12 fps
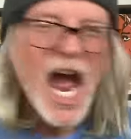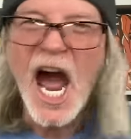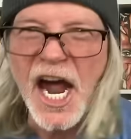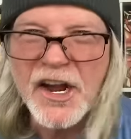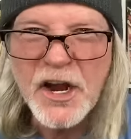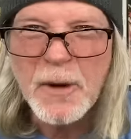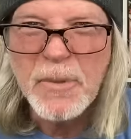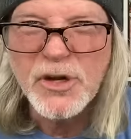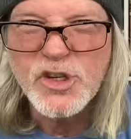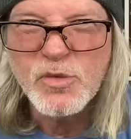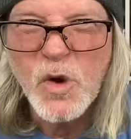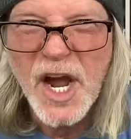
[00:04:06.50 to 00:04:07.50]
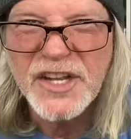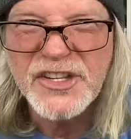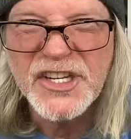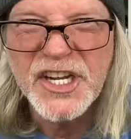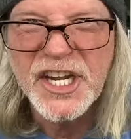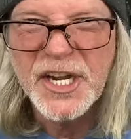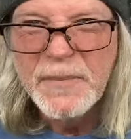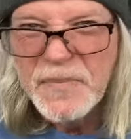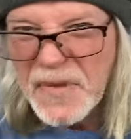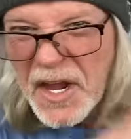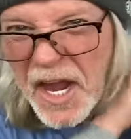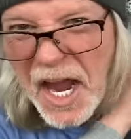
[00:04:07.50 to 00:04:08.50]
At number 20,
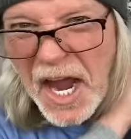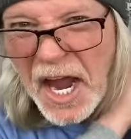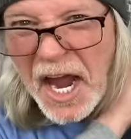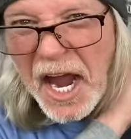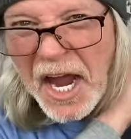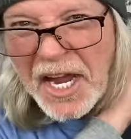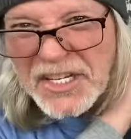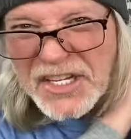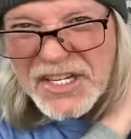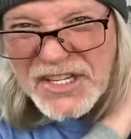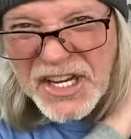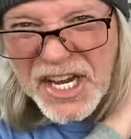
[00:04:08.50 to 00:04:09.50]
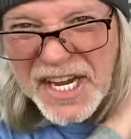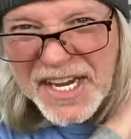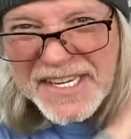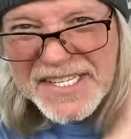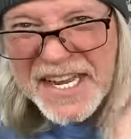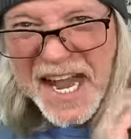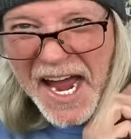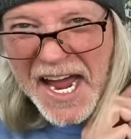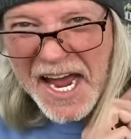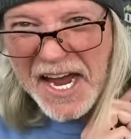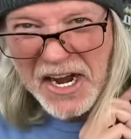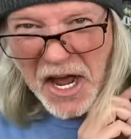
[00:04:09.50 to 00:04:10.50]
it sticks.
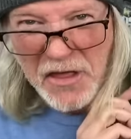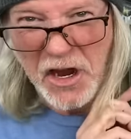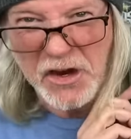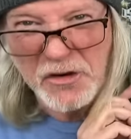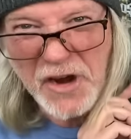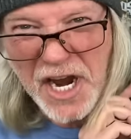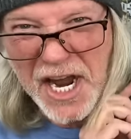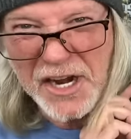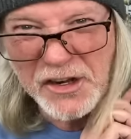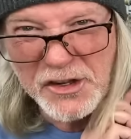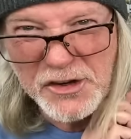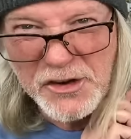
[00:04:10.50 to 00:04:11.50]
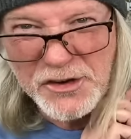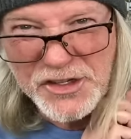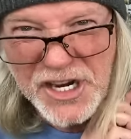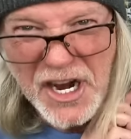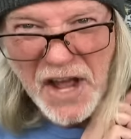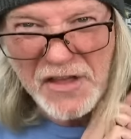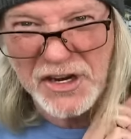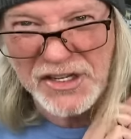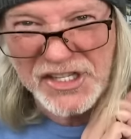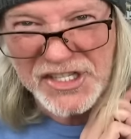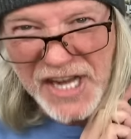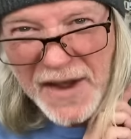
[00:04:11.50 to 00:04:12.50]
And The Grand Illusion, their
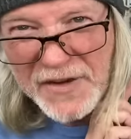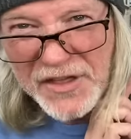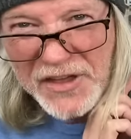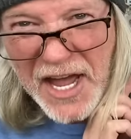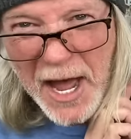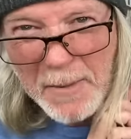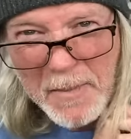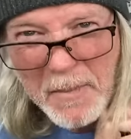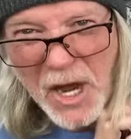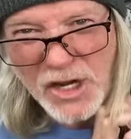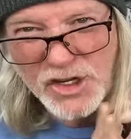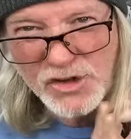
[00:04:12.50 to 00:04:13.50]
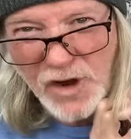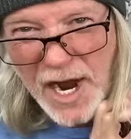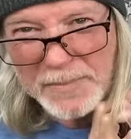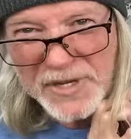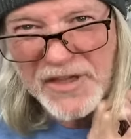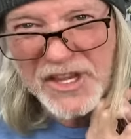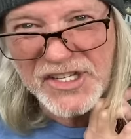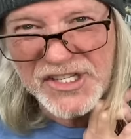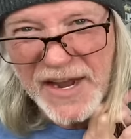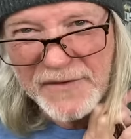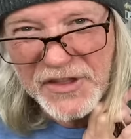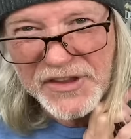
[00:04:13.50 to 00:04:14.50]
seventh album, dropped on the
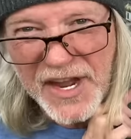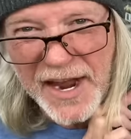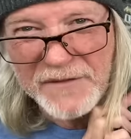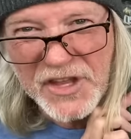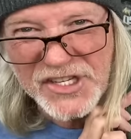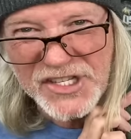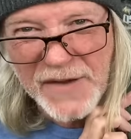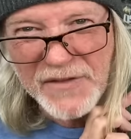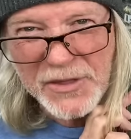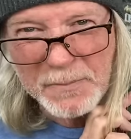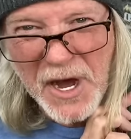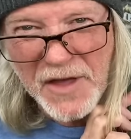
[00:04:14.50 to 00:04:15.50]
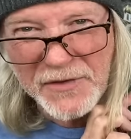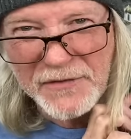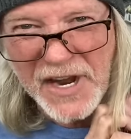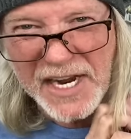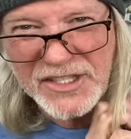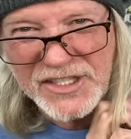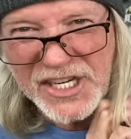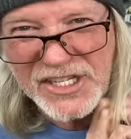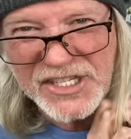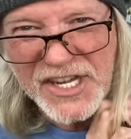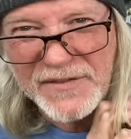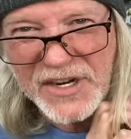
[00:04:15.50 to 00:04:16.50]
seventh day of the seventh month of
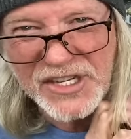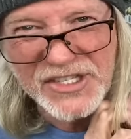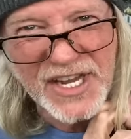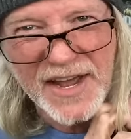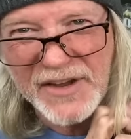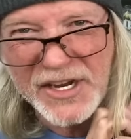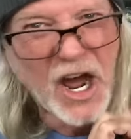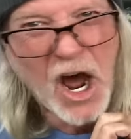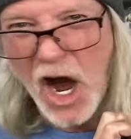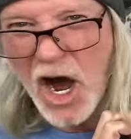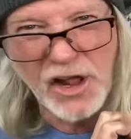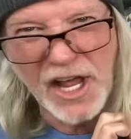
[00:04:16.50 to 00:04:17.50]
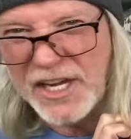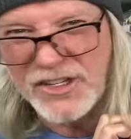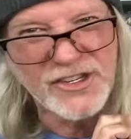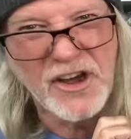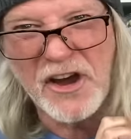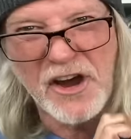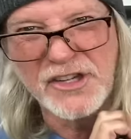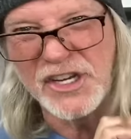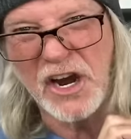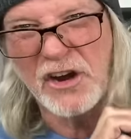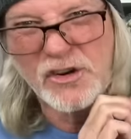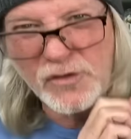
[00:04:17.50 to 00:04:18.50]
1977. All eight songs
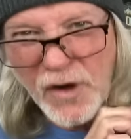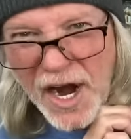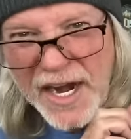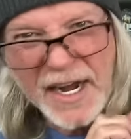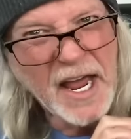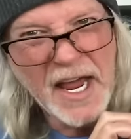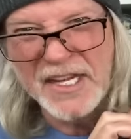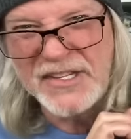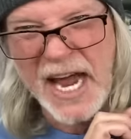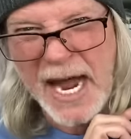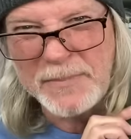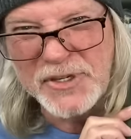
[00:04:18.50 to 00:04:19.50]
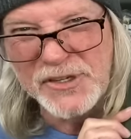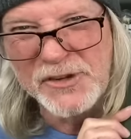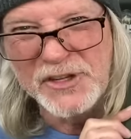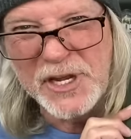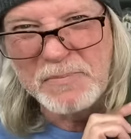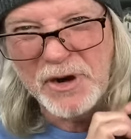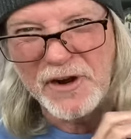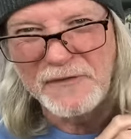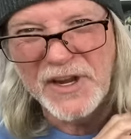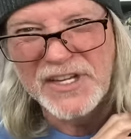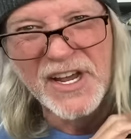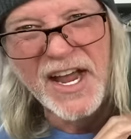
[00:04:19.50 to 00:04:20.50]
are great. It's absolutely perfect.